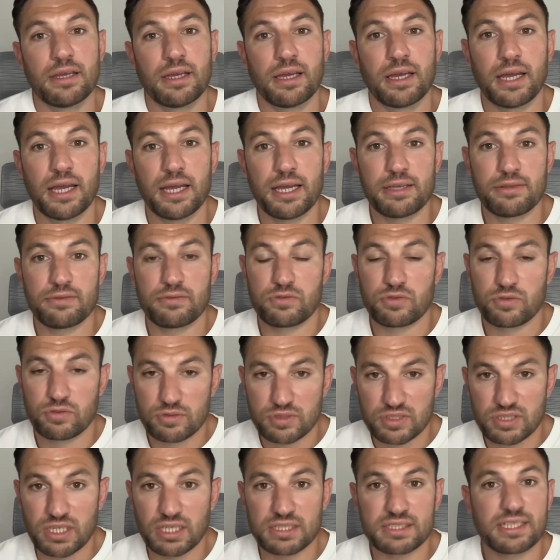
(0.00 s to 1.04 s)
and
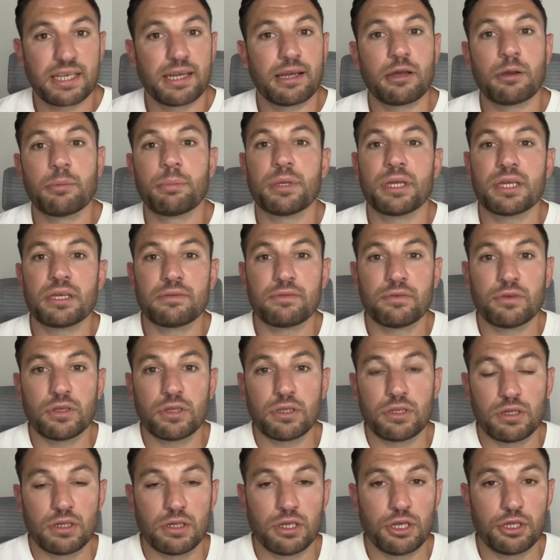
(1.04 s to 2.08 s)
suss out a bit of a
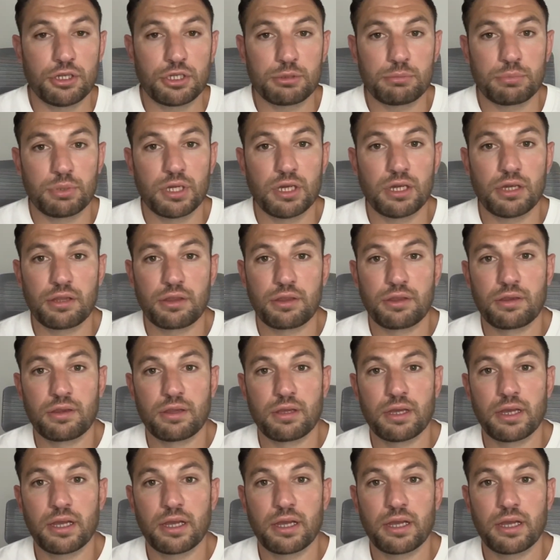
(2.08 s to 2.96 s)
learning path,